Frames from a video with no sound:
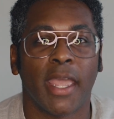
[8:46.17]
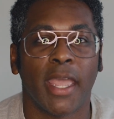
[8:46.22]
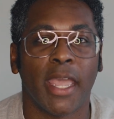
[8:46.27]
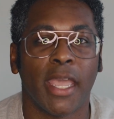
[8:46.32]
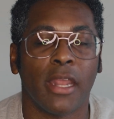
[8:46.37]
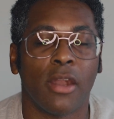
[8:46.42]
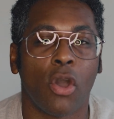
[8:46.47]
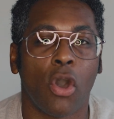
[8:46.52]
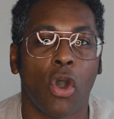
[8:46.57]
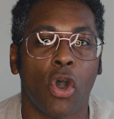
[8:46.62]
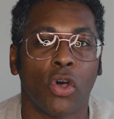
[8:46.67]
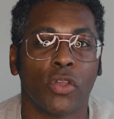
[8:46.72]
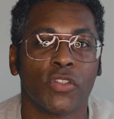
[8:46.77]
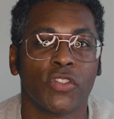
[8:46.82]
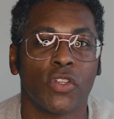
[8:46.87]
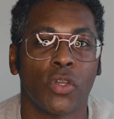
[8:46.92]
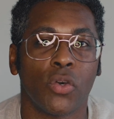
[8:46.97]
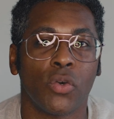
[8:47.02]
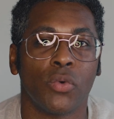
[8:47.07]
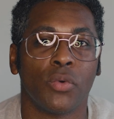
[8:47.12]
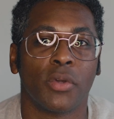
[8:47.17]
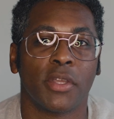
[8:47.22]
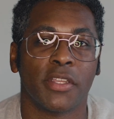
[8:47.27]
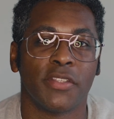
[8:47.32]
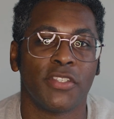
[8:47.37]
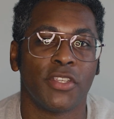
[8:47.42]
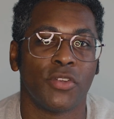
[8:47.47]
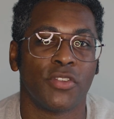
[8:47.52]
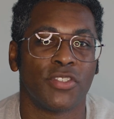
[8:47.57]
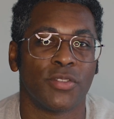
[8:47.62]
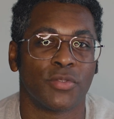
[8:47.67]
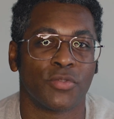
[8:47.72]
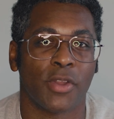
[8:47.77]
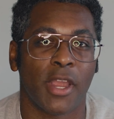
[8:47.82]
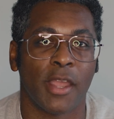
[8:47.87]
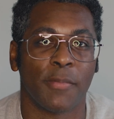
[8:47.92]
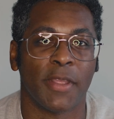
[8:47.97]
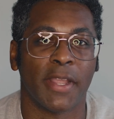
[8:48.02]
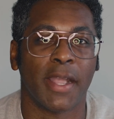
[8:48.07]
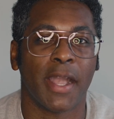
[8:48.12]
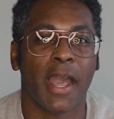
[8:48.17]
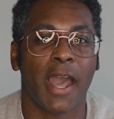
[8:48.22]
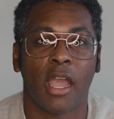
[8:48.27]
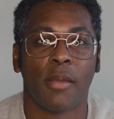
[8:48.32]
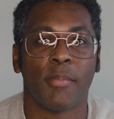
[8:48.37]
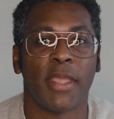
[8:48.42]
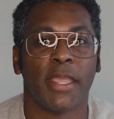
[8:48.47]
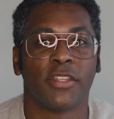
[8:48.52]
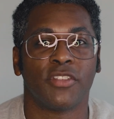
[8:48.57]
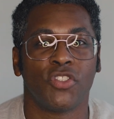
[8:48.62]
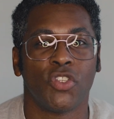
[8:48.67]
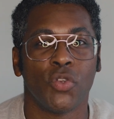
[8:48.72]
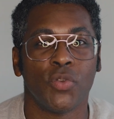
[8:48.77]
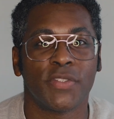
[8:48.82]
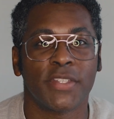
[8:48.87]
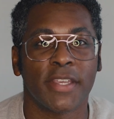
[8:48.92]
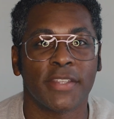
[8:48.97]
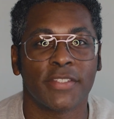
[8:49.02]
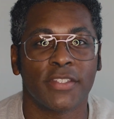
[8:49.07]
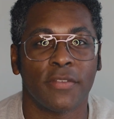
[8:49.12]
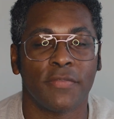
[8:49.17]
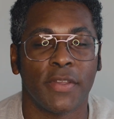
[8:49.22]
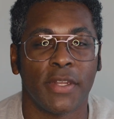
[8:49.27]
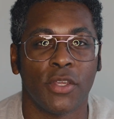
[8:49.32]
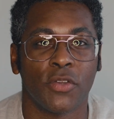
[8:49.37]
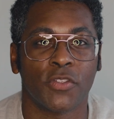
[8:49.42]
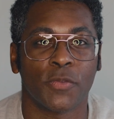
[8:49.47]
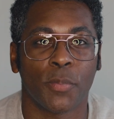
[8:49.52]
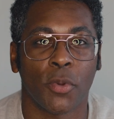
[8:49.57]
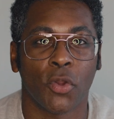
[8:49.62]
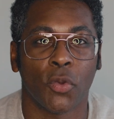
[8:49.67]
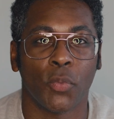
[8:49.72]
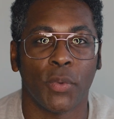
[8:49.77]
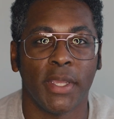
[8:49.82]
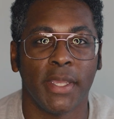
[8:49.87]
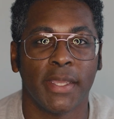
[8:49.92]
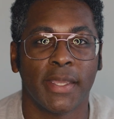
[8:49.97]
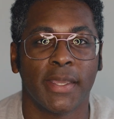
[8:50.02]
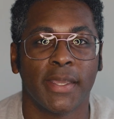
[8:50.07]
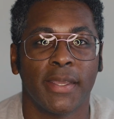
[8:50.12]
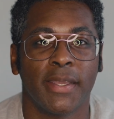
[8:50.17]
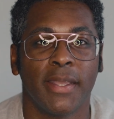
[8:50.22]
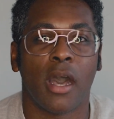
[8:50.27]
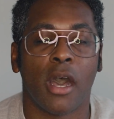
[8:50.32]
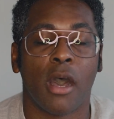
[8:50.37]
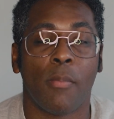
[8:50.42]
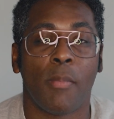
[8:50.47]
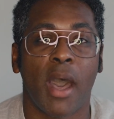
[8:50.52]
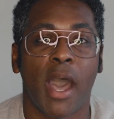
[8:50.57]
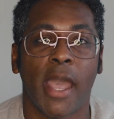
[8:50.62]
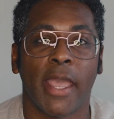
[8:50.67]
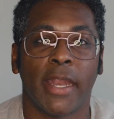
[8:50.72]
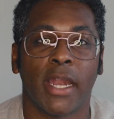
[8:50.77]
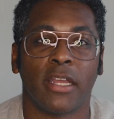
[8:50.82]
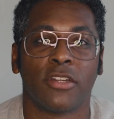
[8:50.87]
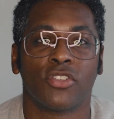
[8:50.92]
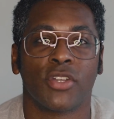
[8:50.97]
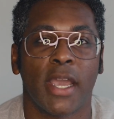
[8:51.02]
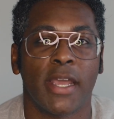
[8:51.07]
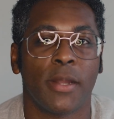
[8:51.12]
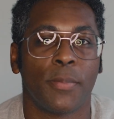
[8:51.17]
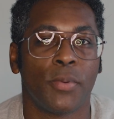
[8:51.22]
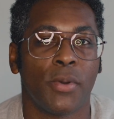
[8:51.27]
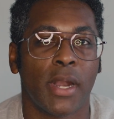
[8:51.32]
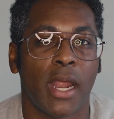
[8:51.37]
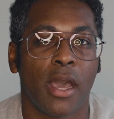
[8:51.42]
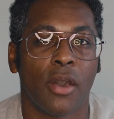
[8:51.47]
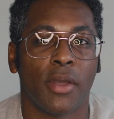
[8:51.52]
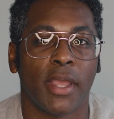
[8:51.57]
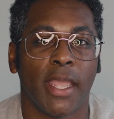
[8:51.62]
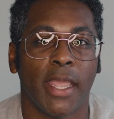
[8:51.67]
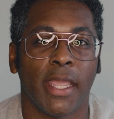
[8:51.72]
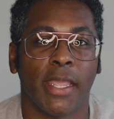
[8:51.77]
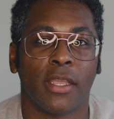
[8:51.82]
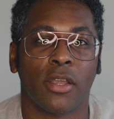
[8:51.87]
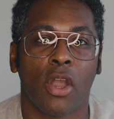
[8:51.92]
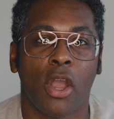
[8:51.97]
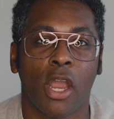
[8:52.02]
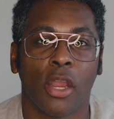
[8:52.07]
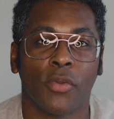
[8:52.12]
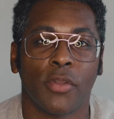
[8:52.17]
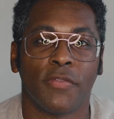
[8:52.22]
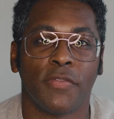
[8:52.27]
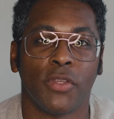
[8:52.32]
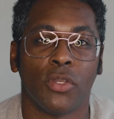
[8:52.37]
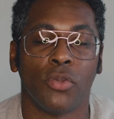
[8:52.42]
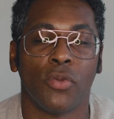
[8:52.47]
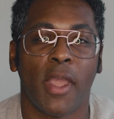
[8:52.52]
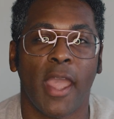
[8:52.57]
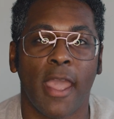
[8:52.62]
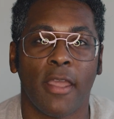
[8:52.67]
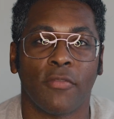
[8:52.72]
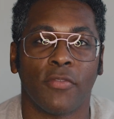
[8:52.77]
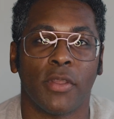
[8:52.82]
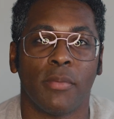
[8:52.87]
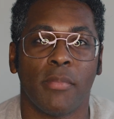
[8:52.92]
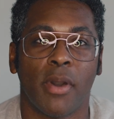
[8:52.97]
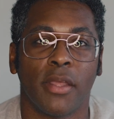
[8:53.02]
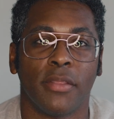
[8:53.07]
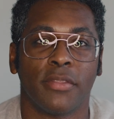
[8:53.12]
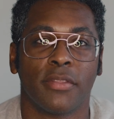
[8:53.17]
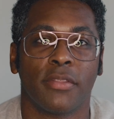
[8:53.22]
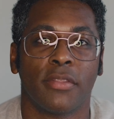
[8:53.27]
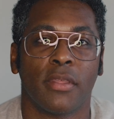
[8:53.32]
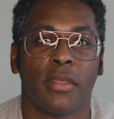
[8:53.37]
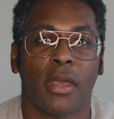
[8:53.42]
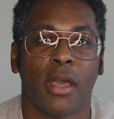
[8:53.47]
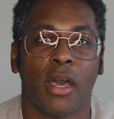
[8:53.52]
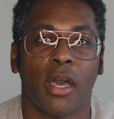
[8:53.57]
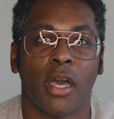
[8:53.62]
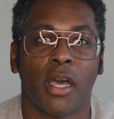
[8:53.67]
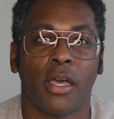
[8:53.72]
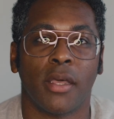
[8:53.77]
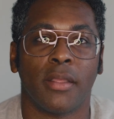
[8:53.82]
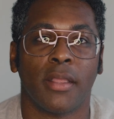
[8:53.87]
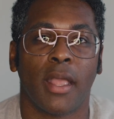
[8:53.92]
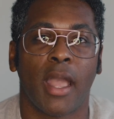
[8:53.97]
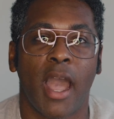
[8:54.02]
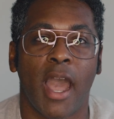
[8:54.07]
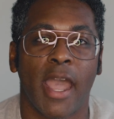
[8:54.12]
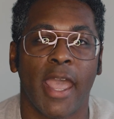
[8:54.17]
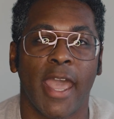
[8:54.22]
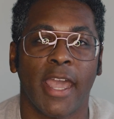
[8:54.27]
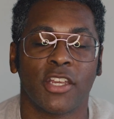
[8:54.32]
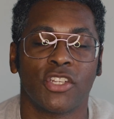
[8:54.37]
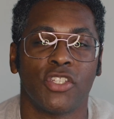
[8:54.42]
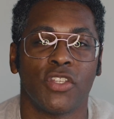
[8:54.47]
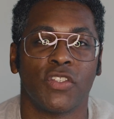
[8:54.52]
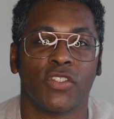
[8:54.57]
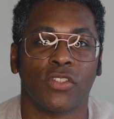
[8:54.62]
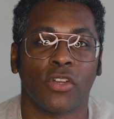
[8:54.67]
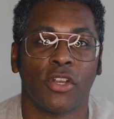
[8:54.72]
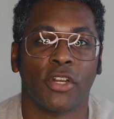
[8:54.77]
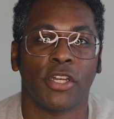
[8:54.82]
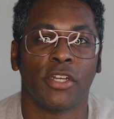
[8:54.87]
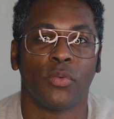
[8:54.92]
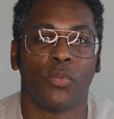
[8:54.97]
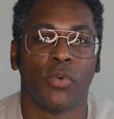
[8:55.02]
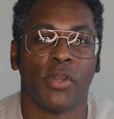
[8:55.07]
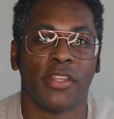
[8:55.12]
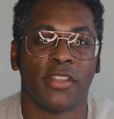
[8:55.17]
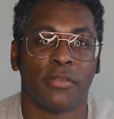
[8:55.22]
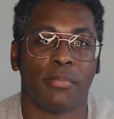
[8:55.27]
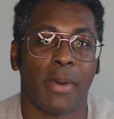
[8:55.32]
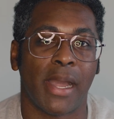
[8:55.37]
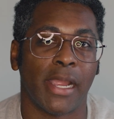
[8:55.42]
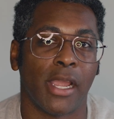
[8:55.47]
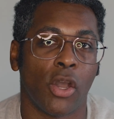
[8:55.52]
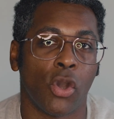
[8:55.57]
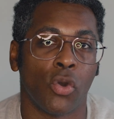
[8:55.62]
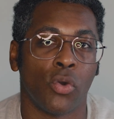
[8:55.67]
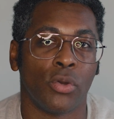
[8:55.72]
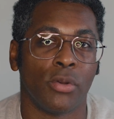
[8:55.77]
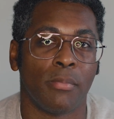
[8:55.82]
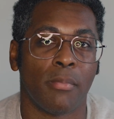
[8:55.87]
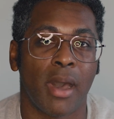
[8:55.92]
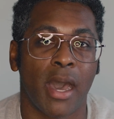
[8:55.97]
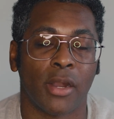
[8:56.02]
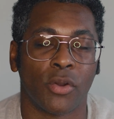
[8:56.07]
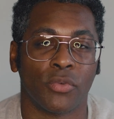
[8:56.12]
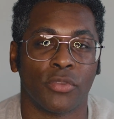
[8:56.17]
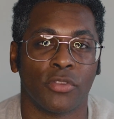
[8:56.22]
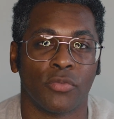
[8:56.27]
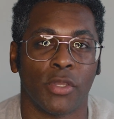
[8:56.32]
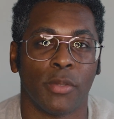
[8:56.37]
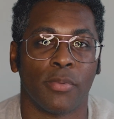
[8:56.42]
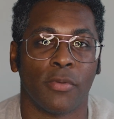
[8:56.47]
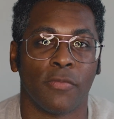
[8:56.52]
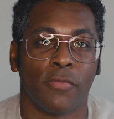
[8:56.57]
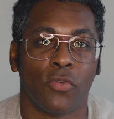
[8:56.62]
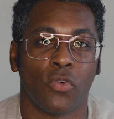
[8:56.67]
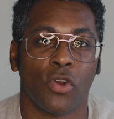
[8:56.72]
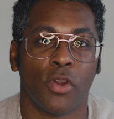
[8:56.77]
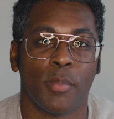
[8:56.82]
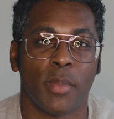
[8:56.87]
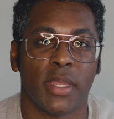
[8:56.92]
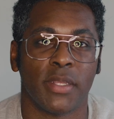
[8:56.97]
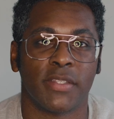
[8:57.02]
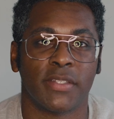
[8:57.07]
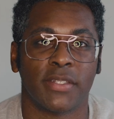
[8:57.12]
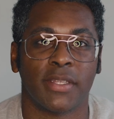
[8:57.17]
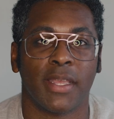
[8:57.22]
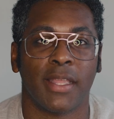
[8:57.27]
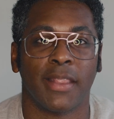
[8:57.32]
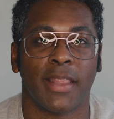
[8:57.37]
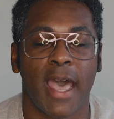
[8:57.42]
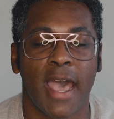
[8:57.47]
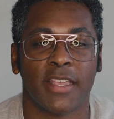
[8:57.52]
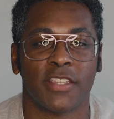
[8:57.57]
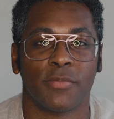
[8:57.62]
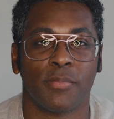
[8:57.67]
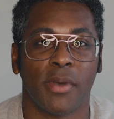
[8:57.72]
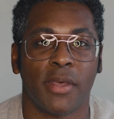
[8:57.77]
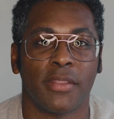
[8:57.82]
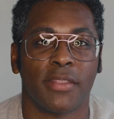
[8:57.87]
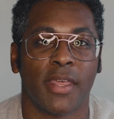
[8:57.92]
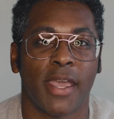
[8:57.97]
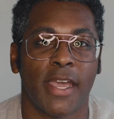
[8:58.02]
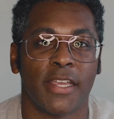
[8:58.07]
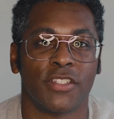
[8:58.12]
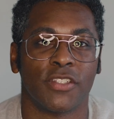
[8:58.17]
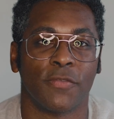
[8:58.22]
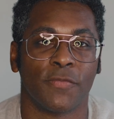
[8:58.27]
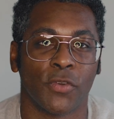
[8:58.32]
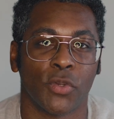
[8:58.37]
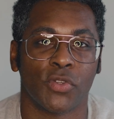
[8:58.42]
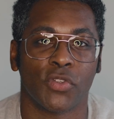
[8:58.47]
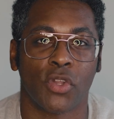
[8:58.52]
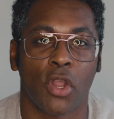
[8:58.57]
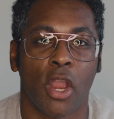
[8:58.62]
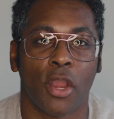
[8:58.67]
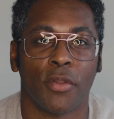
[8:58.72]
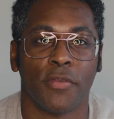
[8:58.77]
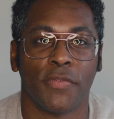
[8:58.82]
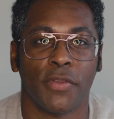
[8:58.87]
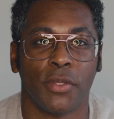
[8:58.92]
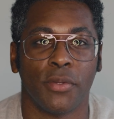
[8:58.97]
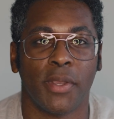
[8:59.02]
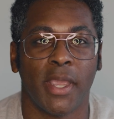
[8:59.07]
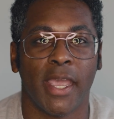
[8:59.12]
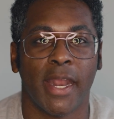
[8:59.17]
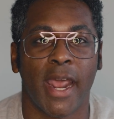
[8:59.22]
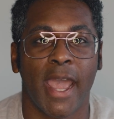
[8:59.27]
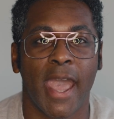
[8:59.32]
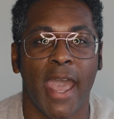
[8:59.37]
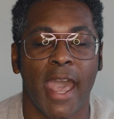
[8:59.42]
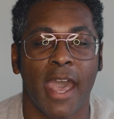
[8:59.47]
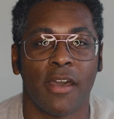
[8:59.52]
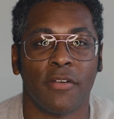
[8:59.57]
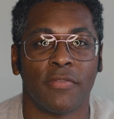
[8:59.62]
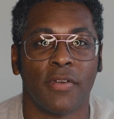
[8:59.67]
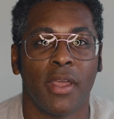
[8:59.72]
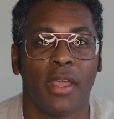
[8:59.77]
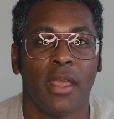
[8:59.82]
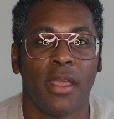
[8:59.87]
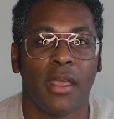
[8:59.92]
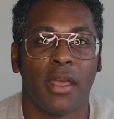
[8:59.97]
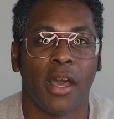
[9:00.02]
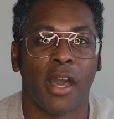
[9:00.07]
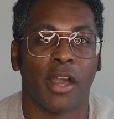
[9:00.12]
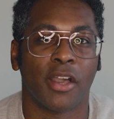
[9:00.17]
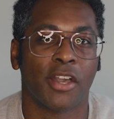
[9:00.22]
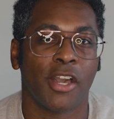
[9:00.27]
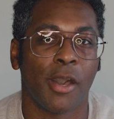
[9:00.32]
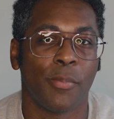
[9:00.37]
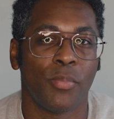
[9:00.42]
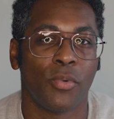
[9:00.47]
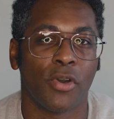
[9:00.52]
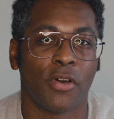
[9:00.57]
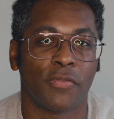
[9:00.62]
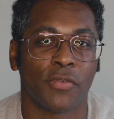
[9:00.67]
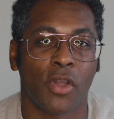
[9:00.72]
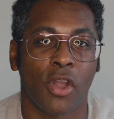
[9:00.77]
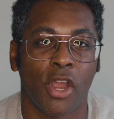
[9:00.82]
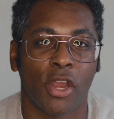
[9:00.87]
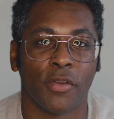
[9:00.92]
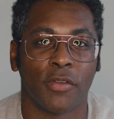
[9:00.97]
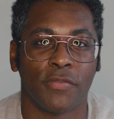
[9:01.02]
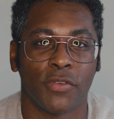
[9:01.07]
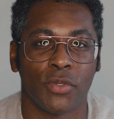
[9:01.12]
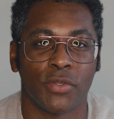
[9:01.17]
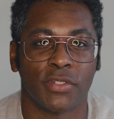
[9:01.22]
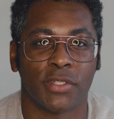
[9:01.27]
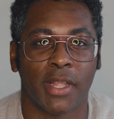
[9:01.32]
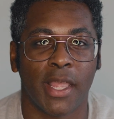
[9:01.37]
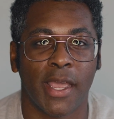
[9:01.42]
And also consider subscribing. I make 2 Tesla videos per week, and I try to put out a car review every month. I actually started with my own Model 3 Performance last month as the first car review, and I have a couple of car reviews